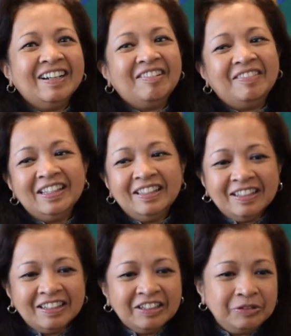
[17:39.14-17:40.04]

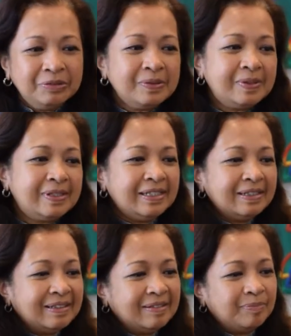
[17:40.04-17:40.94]
Whether you
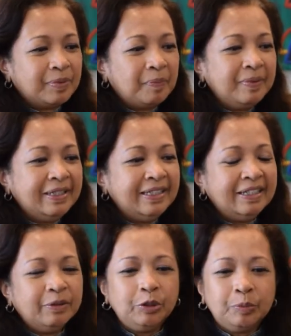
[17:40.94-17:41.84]
sit
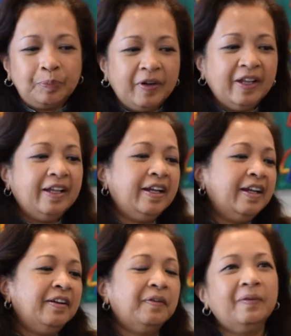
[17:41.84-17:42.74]
properly when you
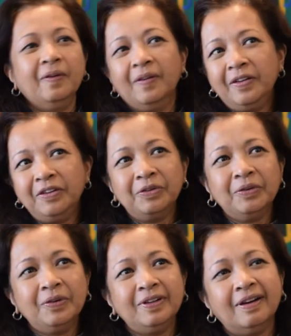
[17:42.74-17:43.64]
pray, or you
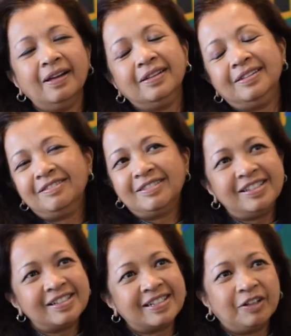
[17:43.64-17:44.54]
know, you
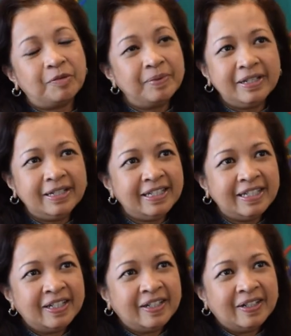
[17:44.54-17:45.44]
just get
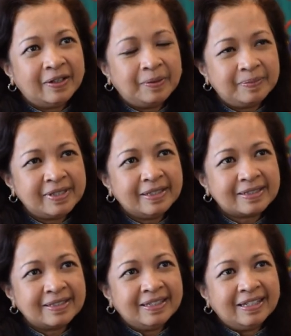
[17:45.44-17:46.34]
completely
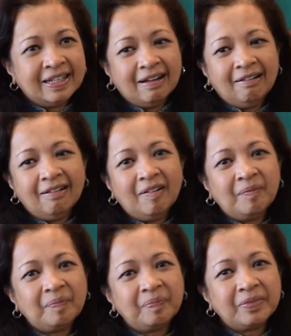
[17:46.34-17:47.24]
obsessed,
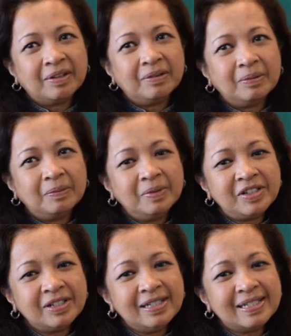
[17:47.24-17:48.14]

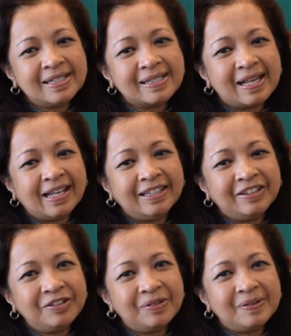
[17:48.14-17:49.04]
which is,
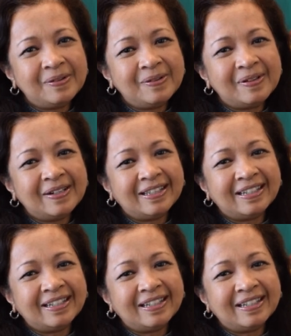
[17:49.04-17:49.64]
you know,